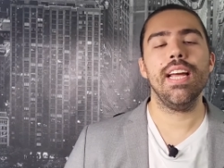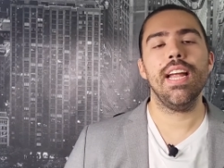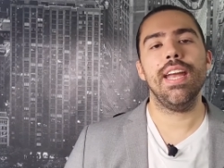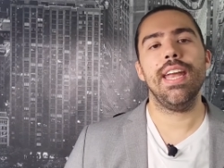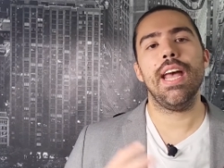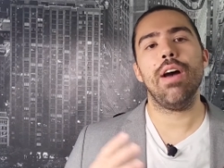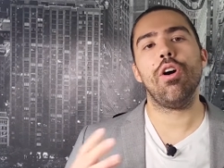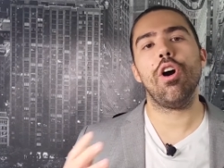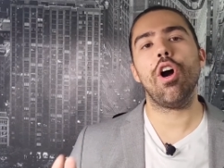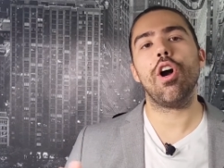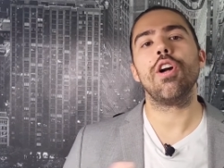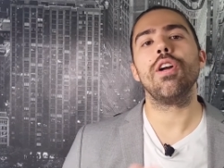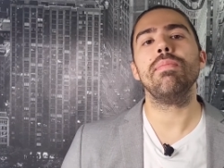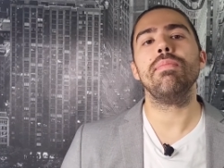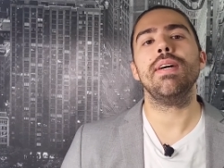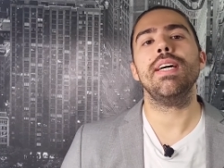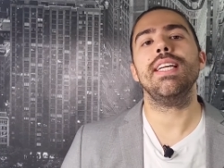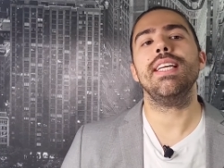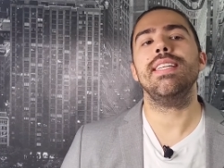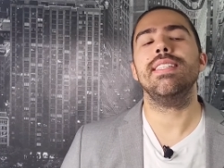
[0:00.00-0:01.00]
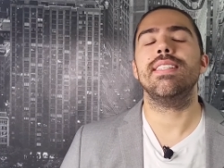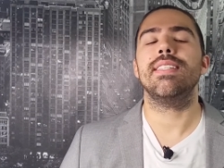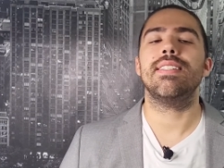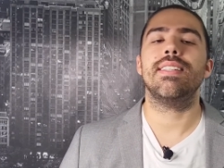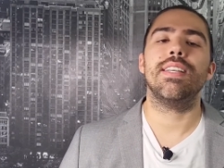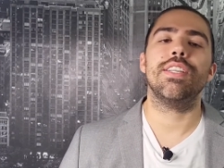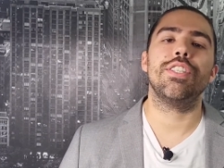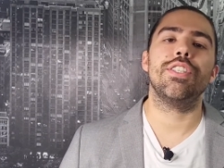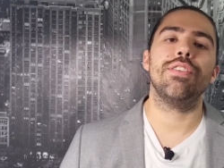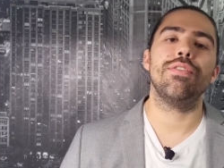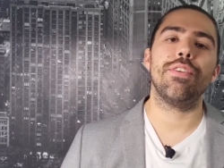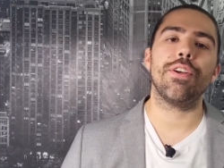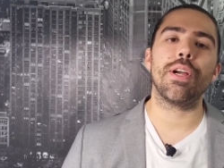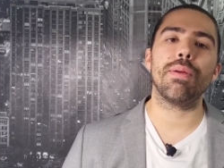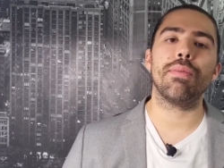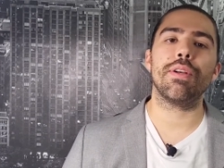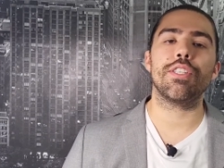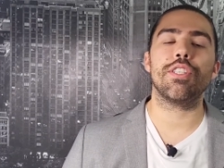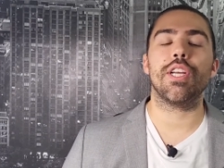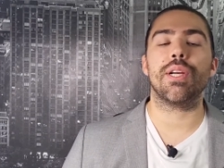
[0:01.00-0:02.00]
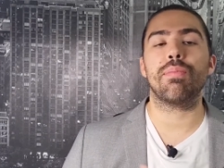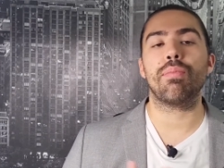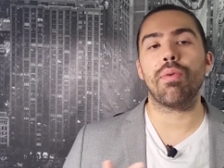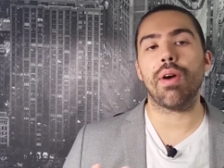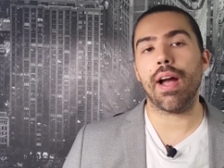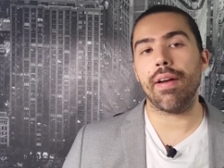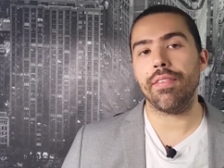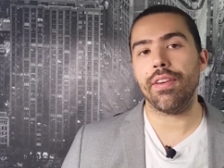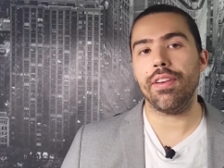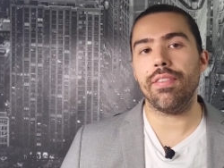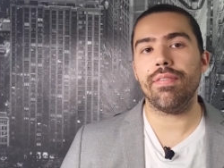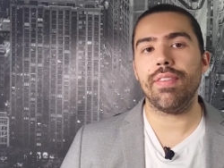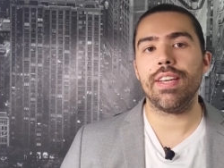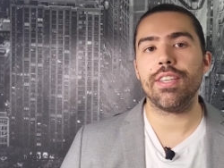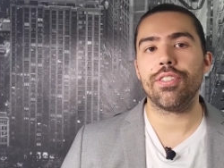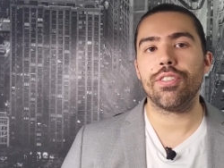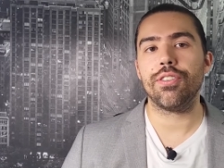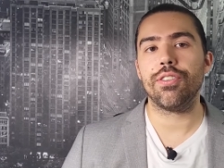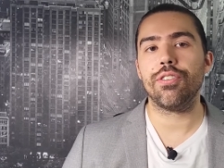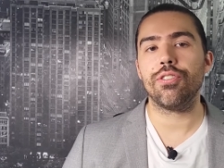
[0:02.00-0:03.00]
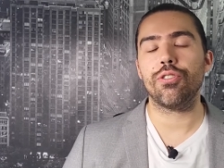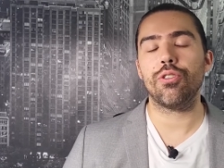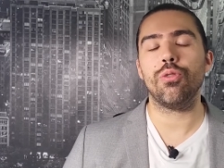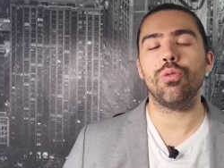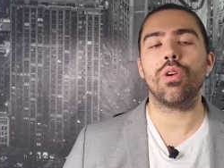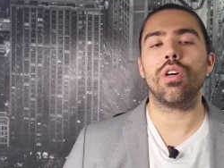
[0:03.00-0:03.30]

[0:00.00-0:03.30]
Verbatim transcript: Now, hard money is essentially very much like private investors who